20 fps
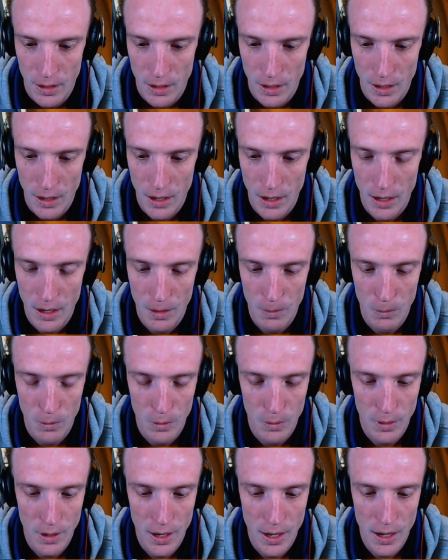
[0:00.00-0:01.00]
And
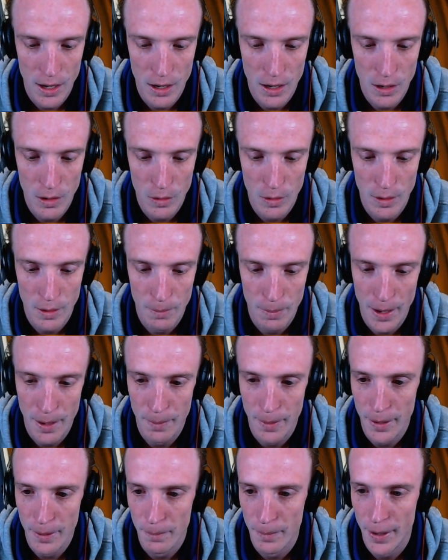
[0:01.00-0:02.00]
we'll now Pal
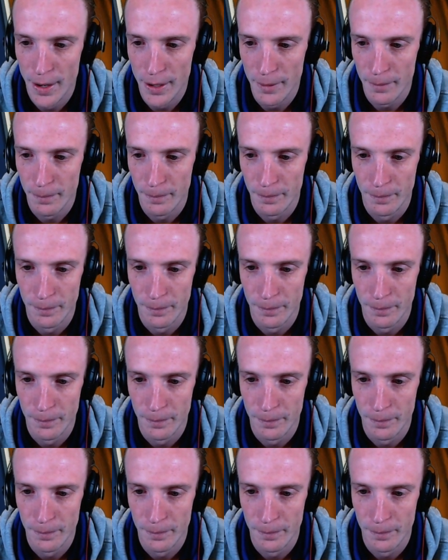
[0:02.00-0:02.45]
Pad back.